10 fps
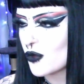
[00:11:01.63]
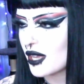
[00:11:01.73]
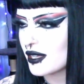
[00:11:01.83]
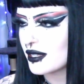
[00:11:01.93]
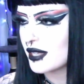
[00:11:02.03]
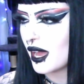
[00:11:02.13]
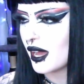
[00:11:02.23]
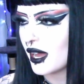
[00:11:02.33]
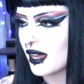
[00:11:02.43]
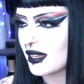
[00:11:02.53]

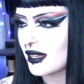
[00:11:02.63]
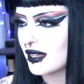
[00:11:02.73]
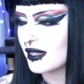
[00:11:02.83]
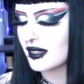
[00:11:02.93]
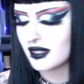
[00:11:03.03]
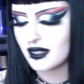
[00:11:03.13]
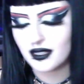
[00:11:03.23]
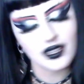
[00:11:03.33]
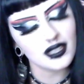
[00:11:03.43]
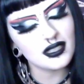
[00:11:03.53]
yeah,
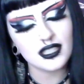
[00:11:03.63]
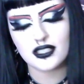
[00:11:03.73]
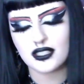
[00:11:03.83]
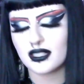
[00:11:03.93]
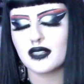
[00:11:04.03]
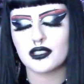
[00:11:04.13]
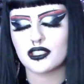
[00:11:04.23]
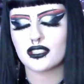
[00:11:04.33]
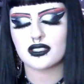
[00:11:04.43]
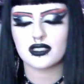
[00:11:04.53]
the initial, it was
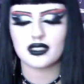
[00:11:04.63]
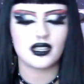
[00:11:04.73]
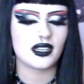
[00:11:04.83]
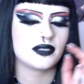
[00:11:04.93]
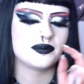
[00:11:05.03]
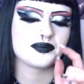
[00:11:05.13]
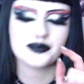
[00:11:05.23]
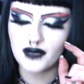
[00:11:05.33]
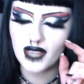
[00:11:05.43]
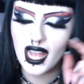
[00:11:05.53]
just,
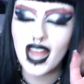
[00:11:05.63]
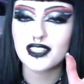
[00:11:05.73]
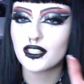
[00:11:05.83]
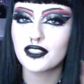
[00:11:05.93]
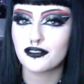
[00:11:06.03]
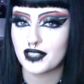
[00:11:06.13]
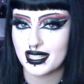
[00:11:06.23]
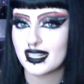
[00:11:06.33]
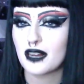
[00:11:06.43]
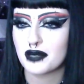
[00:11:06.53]
I started
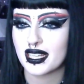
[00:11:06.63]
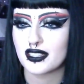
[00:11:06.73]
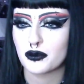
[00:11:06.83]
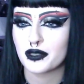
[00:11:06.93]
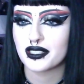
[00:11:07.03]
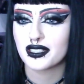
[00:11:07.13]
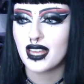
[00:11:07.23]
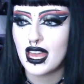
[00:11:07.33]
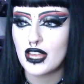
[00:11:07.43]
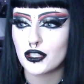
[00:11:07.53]
freaking out because it was
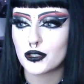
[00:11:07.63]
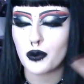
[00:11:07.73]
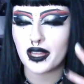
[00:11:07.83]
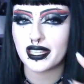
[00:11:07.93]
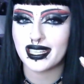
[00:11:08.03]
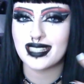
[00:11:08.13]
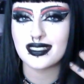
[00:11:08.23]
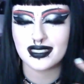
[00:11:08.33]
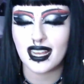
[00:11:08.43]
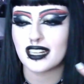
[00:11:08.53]
swelling
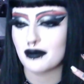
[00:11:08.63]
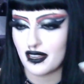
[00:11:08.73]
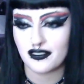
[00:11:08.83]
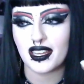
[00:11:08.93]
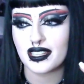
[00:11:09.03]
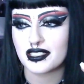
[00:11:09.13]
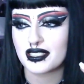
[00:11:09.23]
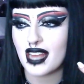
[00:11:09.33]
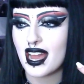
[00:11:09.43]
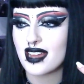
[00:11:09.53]
inside of my face,
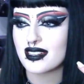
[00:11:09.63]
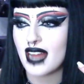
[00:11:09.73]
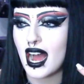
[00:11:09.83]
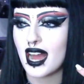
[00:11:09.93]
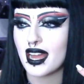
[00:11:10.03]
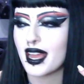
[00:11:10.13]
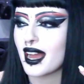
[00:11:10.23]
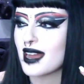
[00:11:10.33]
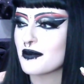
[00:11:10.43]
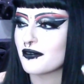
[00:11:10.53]
and
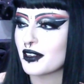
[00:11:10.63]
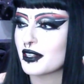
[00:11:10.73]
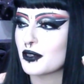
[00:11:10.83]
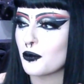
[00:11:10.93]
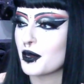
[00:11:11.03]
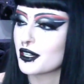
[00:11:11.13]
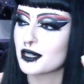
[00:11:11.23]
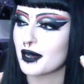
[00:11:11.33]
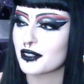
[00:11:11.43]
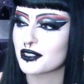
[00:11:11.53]
I'm very weird
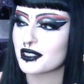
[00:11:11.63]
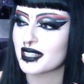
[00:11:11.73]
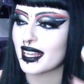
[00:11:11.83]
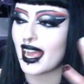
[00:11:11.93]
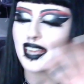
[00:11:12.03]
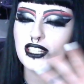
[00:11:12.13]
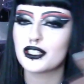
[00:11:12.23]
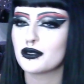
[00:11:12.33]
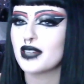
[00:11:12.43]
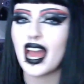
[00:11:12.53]
about certain, like, I can
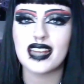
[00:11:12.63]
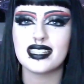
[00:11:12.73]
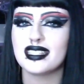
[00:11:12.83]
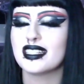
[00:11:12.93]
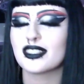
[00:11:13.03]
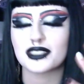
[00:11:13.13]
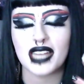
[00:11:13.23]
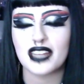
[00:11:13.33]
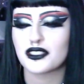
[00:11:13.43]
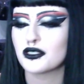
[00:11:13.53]
do any needle,
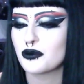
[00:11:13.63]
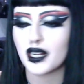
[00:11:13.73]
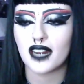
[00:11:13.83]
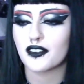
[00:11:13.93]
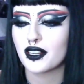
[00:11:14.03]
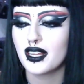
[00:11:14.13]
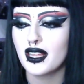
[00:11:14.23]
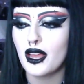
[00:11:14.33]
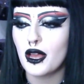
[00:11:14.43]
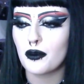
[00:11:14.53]
tattoo, whatever,
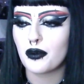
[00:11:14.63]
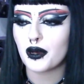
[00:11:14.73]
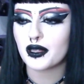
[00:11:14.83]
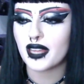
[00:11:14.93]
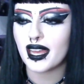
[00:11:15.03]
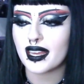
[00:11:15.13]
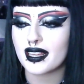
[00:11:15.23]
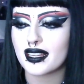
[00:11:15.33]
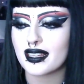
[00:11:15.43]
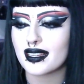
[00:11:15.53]
but,
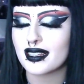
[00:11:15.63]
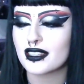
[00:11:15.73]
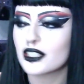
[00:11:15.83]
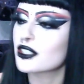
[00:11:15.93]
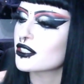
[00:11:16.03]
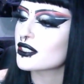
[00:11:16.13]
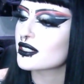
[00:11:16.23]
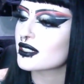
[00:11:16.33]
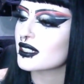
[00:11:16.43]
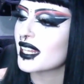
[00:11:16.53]
like,
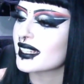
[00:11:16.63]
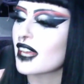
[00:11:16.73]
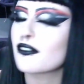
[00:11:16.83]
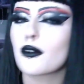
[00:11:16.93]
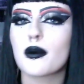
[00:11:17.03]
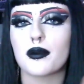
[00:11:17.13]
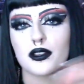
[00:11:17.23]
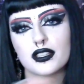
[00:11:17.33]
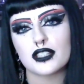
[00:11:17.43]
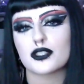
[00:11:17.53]
there's, like, that form of
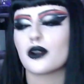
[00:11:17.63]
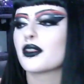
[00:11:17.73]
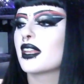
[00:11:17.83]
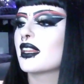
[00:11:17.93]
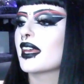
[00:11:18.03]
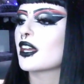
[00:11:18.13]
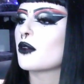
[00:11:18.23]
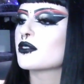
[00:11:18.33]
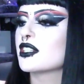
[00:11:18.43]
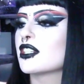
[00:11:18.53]
birth control that, like,
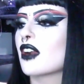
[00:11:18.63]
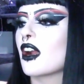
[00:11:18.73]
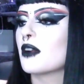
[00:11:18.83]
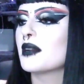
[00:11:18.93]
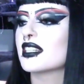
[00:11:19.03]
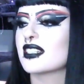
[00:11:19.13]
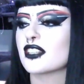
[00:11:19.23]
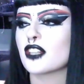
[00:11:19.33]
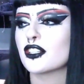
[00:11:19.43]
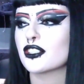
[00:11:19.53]
goes into your arm and it
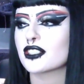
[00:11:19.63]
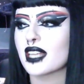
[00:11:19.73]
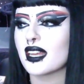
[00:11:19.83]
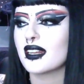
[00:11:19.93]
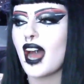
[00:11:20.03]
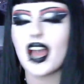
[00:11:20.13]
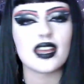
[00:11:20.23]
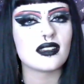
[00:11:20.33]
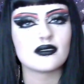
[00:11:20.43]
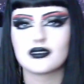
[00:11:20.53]
sits under your skin.
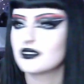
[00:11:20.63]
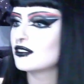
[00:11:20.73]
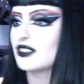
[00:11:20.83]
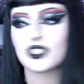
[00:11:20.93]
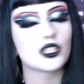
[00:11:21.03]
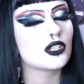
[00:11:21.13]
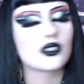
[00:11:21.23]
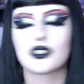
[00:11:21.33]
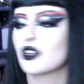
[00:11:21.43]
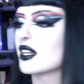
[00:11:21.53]
I
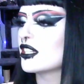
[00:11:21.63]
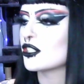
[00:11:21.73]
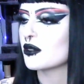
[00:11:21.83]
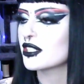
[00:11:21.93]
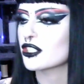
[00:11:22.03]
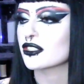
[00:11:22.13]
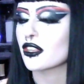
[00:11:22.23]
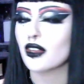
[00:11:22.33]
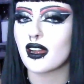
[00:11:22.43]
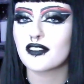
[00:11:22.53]
couldn't do it. Just the
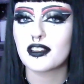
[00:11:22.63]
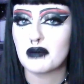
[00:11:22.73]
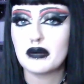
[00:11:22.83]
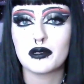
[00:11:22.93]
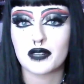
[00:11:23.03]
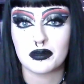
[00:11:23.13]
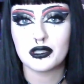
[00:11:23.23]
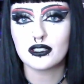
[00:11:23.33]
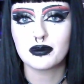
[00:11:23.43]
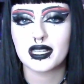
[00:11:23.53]
thought of it made me want to
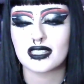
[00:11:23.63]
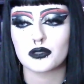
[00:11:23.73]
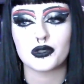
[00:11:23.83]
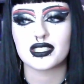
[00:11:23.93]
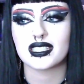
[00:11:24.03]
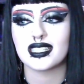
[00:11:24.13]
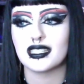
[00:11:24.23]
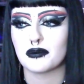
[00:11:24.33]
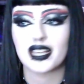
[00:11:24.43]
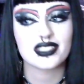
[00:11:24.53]
puke because it was
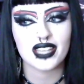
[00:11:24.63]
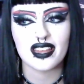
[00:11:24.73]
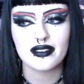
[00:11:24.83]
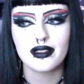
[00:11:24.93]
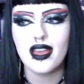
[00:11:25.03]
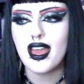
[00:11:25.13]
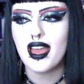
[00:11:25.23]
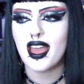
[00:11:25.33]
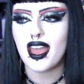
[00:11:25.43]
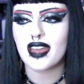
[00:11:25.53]
in my skin,
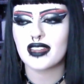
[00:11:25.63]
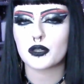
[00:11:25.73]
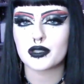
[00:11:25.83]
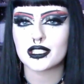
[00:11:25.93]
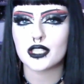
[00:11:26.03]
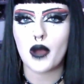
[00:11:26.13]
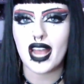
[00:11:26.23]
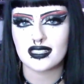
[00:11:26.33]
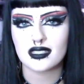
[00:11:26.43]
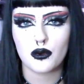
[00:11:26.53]
and there was no
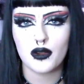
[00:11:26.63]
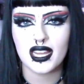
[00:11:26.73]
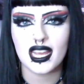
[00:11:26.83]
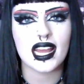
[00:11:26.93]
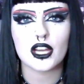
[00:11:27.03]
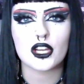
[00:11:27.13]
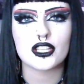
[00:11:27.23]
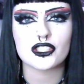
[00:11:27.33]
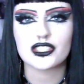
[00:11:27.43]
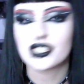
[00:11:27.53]
exit point, and I couldn't
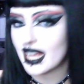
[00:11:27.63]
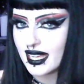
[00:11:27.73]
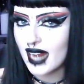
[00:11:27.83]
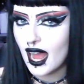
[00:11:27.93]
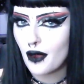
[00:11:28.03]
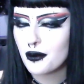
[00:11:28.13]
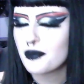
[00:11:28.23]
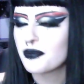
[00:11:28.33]
just take it out.